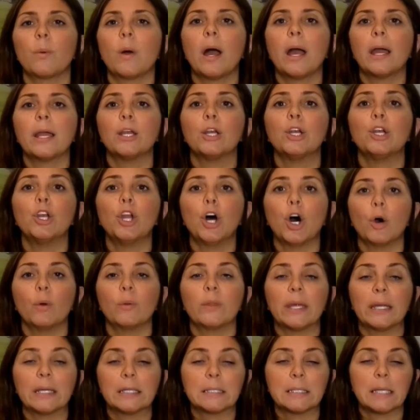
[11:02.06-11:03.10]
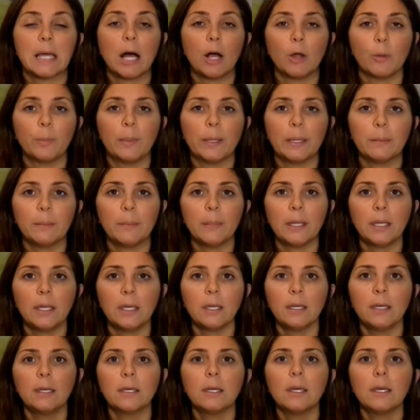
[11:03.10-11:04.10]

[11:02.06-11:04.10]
I know that it's helping me.